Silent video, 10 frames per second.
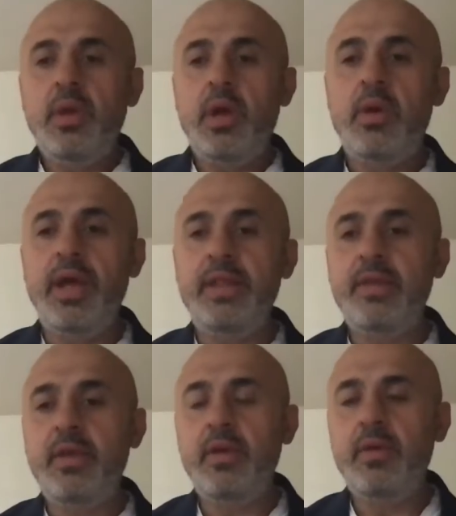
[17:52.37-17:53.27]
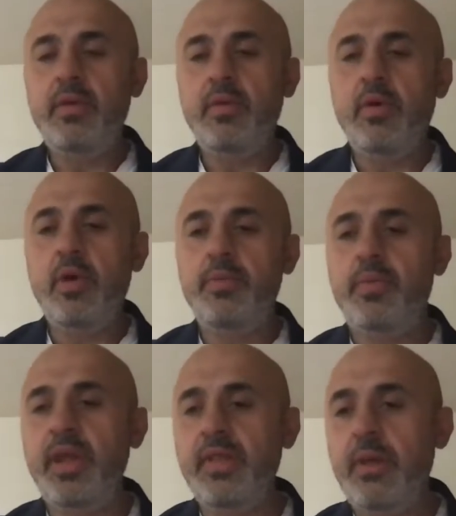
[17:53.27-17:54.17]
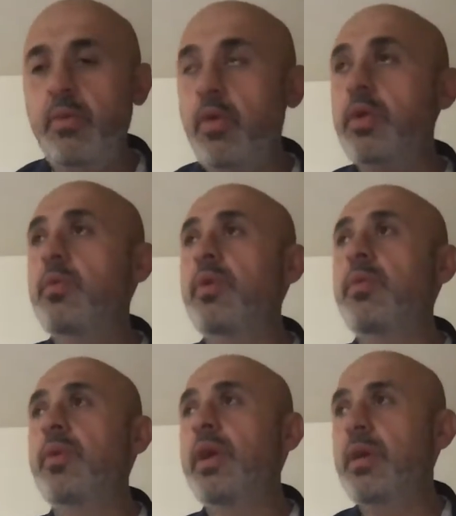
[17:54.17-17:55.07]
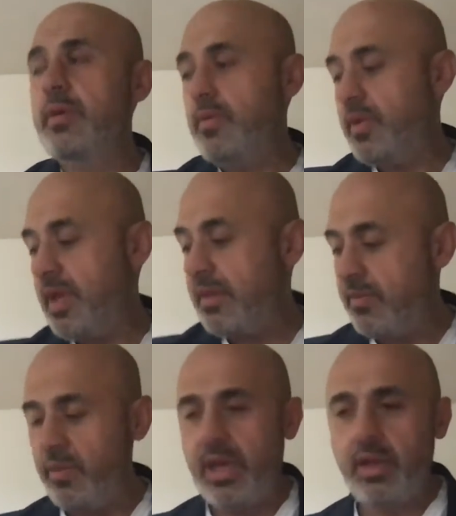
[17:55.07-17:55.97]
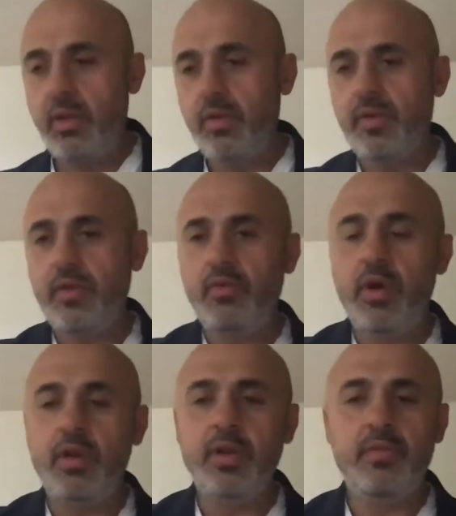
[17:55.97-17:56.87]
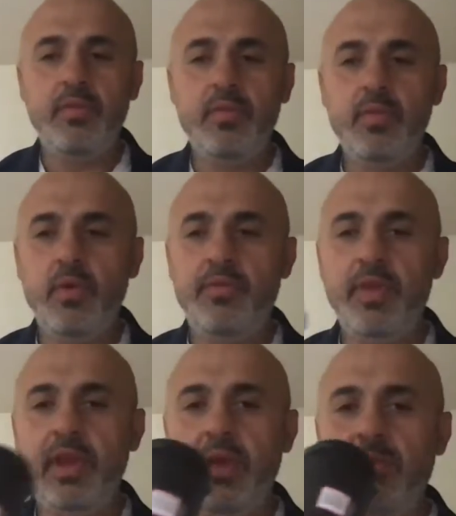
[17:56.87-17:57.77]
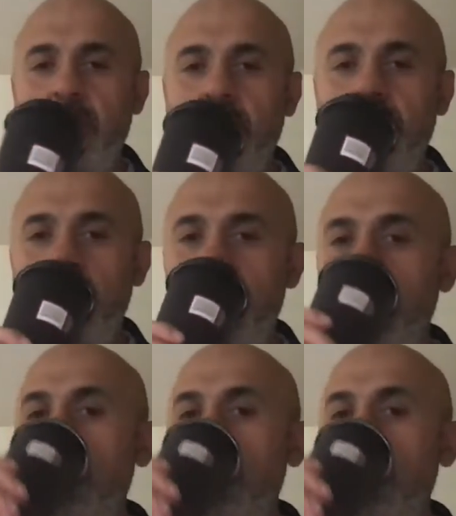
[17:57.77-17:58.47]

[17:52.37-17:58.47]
All right. Lord, bring them, Lord. We pray. We get we had close to 200. Hopefully, it keeps going that way.